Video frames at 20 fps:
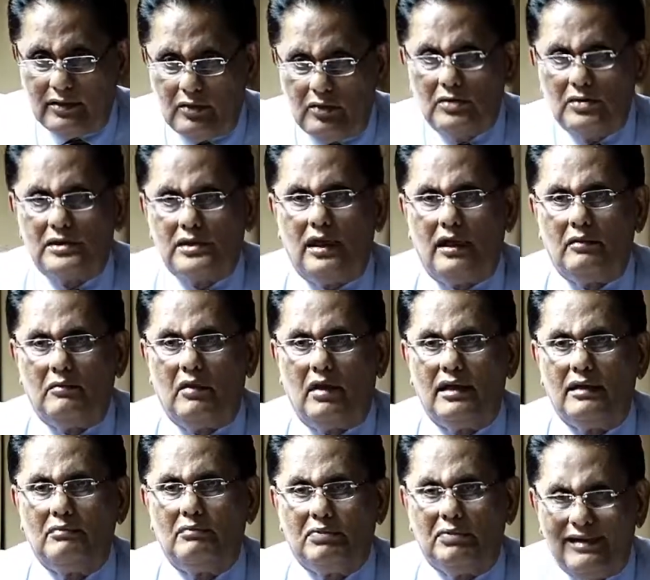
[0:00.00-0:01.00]
Those are
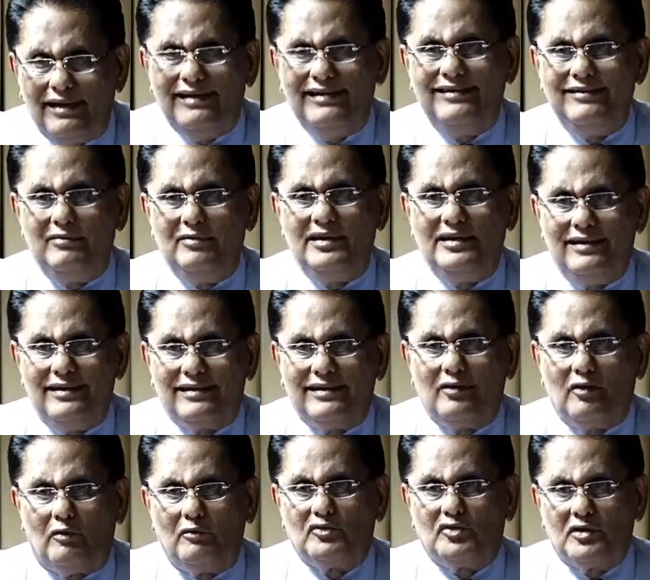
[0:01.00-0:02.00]
my
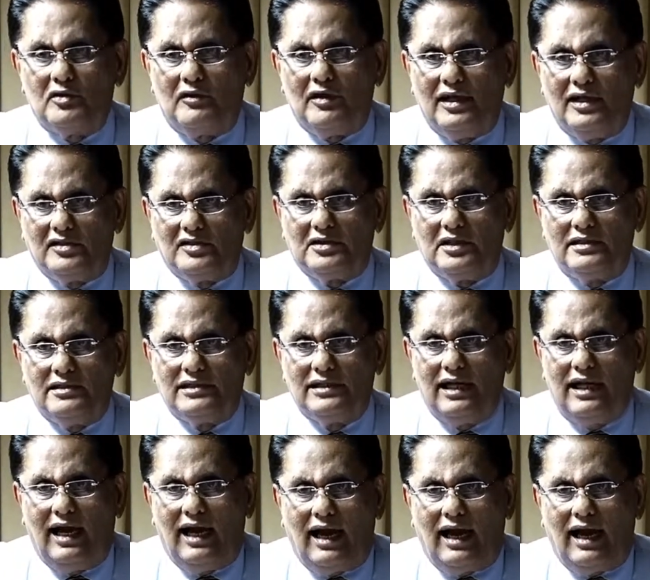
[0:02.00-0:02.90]
preliminary observations.